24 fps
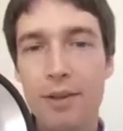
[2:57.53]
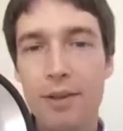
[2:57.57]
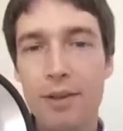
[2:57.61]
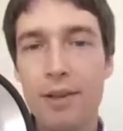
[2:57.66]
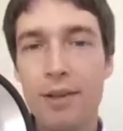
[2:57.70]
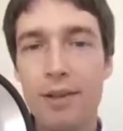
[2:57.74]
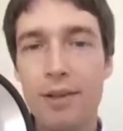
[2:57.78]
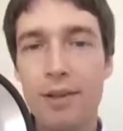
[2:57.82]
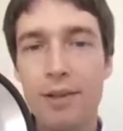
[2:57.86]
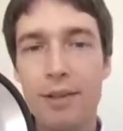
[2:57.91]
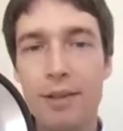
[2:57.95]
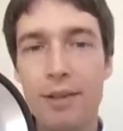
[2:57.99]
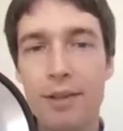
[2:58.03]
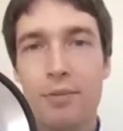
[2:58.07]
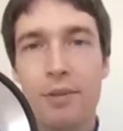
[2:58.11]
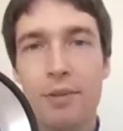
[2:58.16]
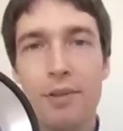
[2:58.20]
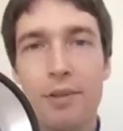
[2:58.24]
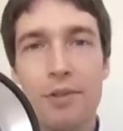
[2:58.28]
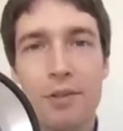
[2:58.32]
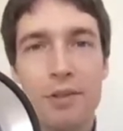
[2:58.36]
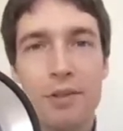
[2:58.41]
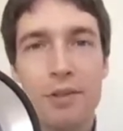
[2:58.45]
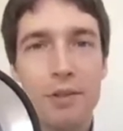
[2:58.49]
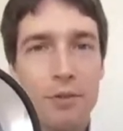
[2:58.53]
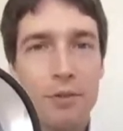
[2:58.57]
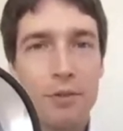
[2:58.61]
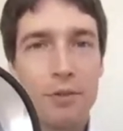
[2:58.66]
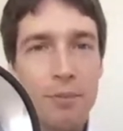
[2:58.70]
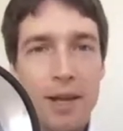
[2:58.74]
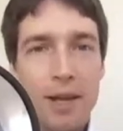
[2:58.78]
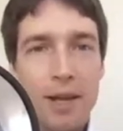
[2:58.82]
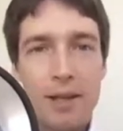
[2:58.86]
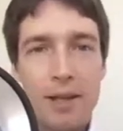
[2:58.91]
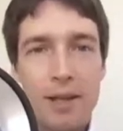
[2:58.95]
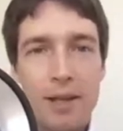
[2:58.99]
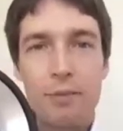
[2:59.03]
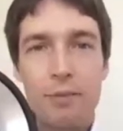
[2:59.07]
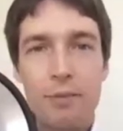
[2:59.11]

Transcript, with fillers: Uh, it's really just a domain,